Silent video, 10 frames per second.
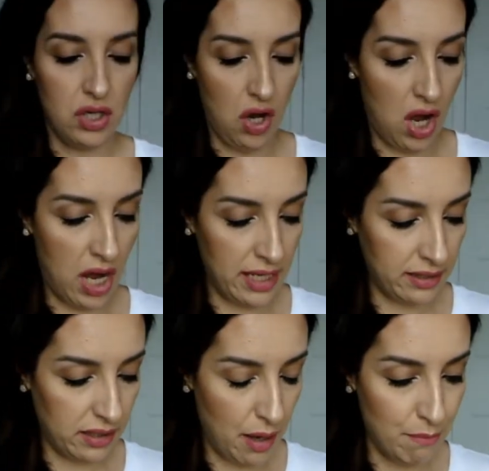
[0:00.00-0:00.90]

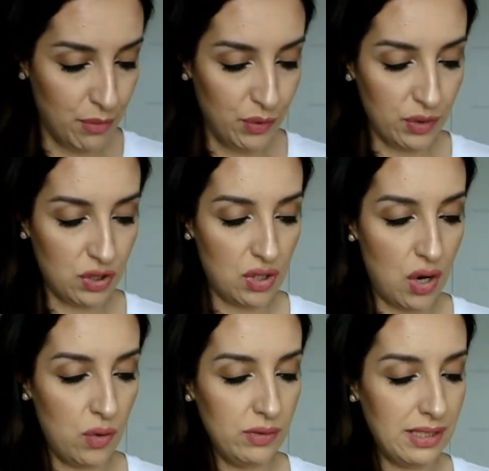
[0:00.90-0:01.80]
got
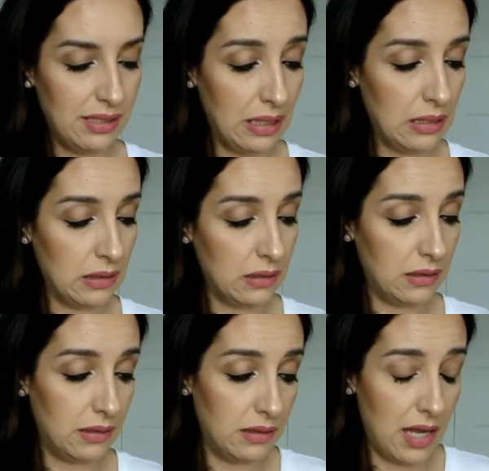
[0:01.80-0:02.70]
Moonstone,
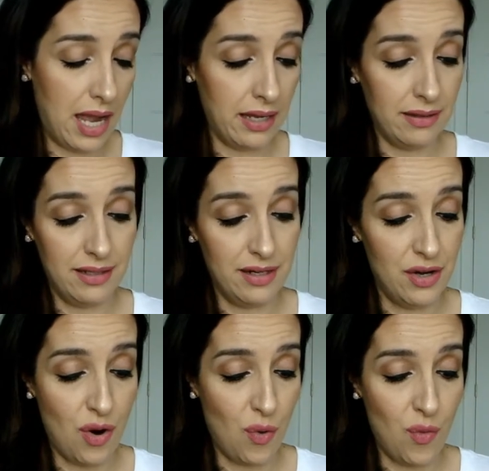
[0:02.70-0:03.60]
since I didn't
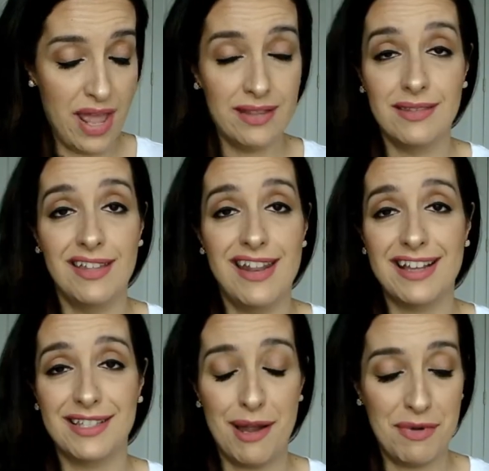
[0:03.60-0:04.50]
know when the
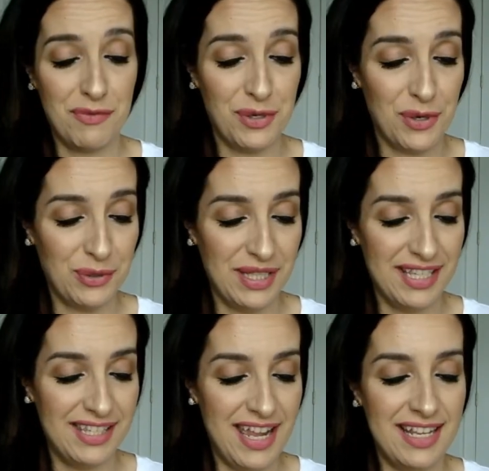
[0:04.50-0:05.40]
next time I would go to the
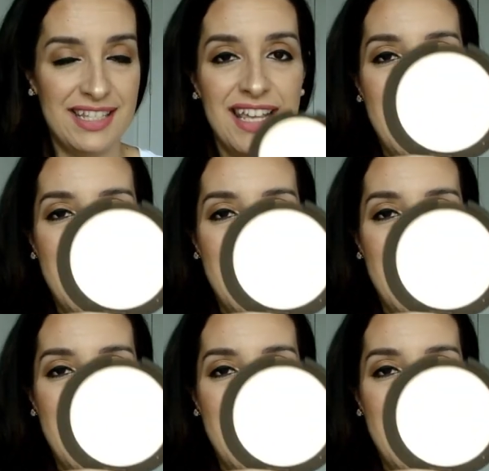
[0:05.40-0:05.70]
States.